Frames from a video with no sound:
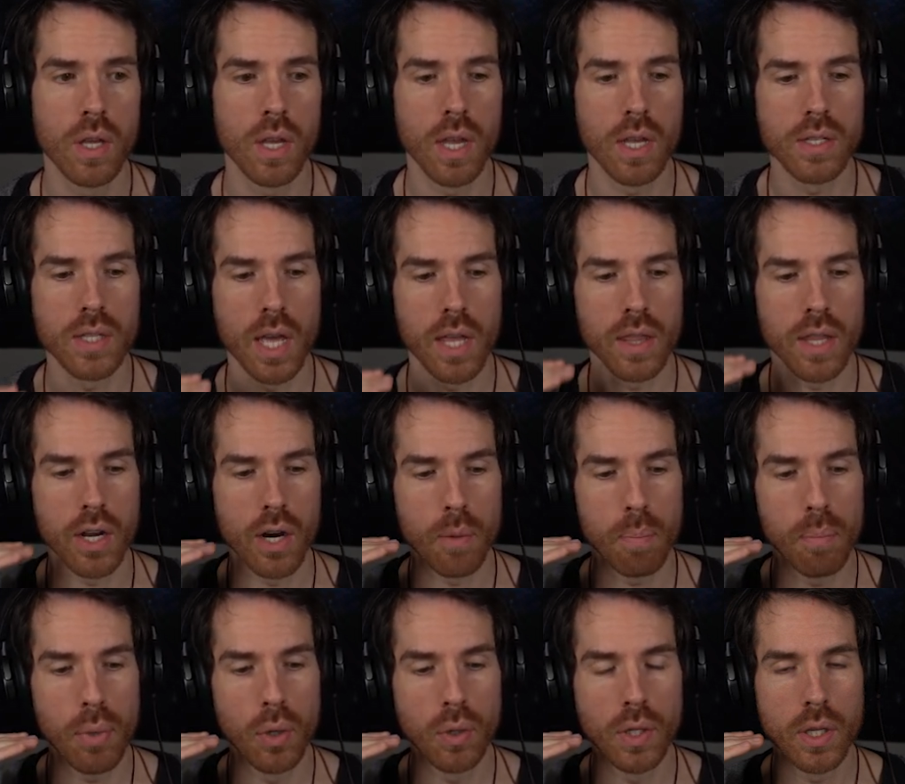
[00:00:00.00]
is that they are
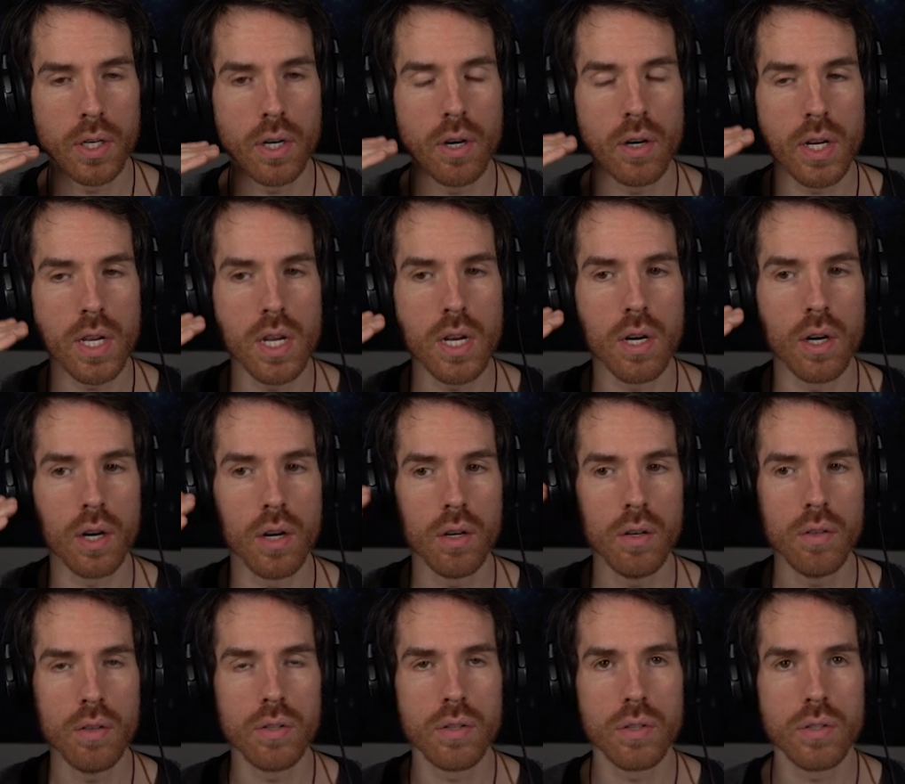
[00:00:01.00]
pulling our
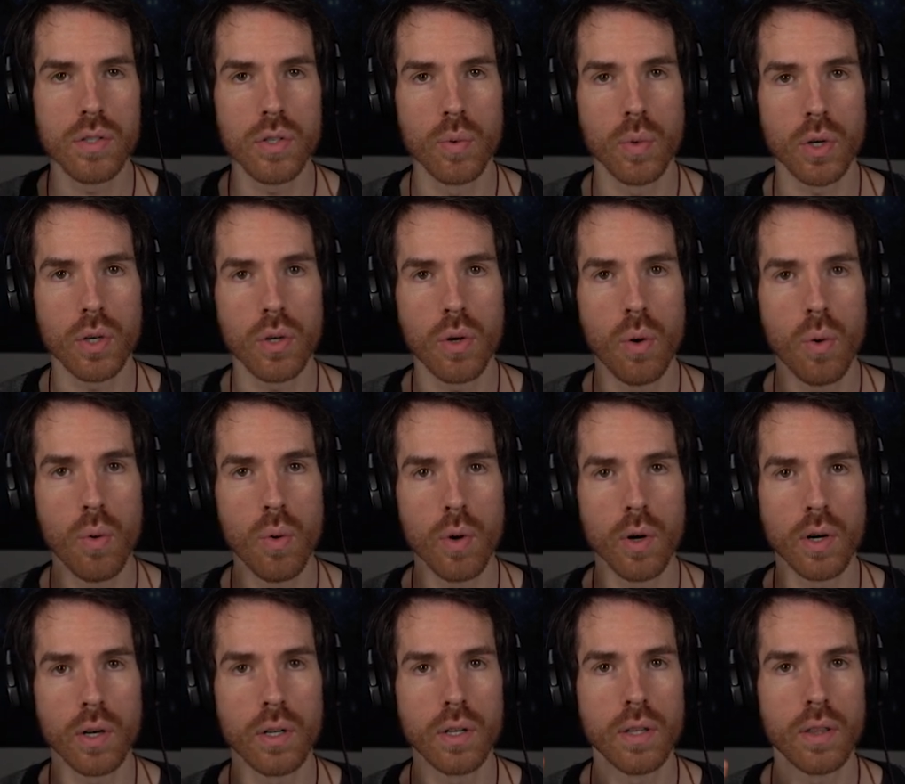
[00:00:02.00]
ear to a
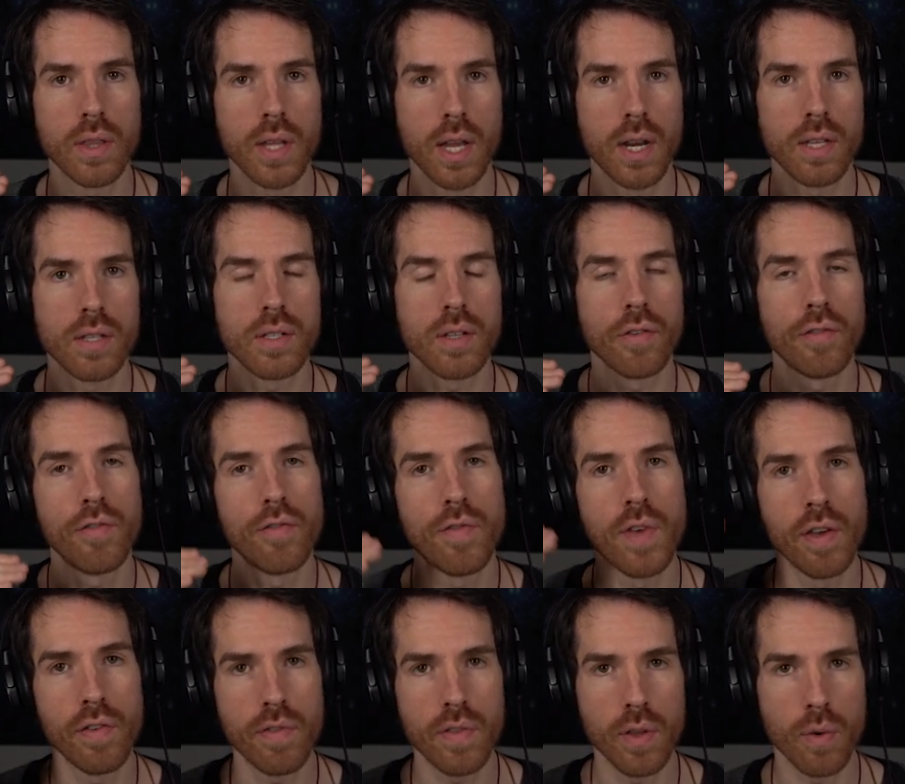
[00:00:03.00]
chord that it's a
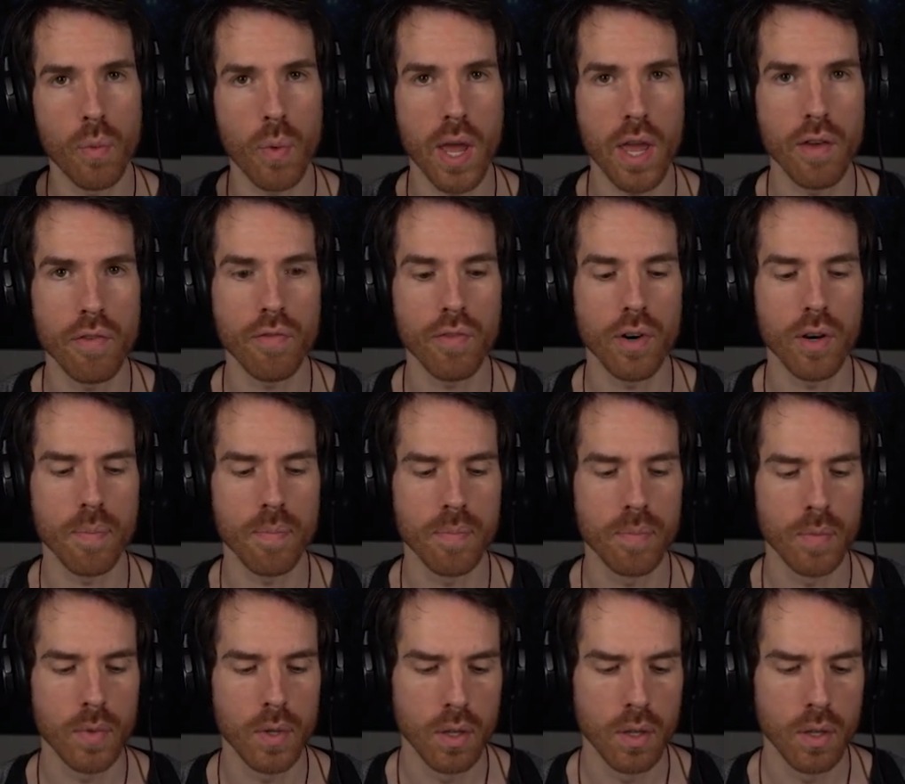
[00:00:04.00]
5th away from.